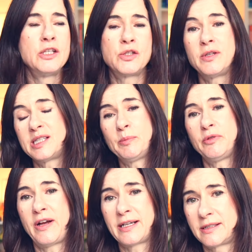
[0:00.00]
So the simple
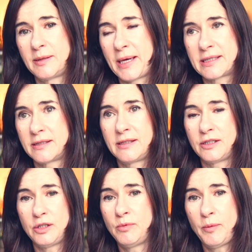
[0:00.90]
fact of the matter
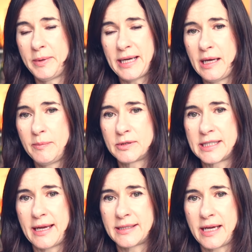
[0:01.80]
that you won't be able to
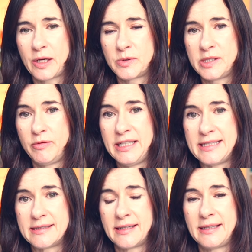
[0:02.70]
get equity
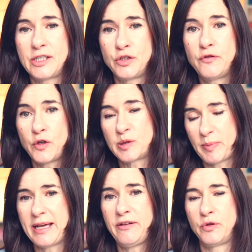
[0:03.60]
release unless you first
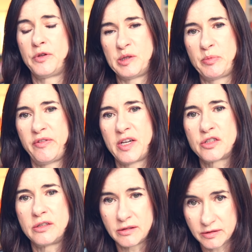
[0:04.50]
pay for this
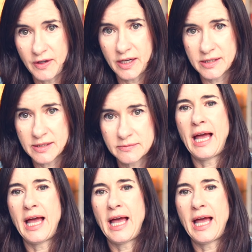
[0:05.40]
professional advice.